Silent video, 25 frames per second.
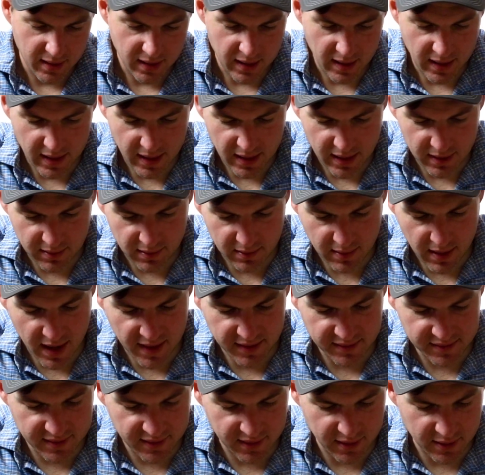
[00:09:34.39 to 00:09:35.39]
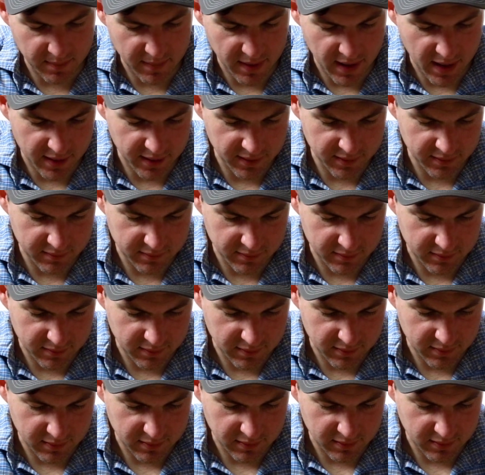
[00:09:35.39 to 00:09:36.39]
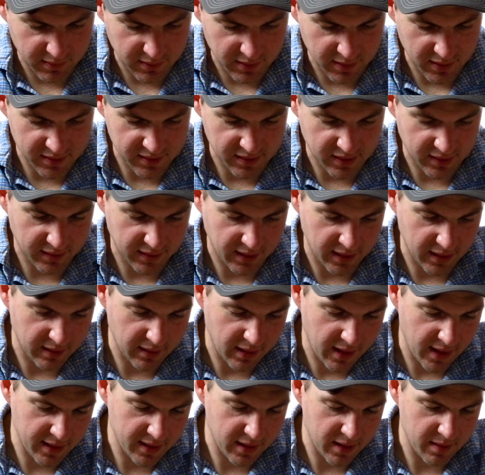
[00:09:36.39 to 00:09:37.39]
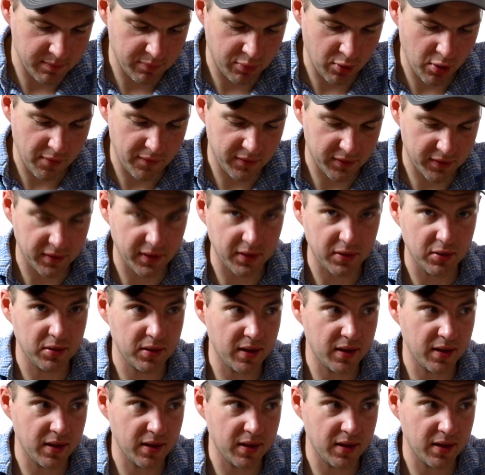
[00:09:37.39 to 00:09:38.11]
and the nice thing about it is that they line up perfectly.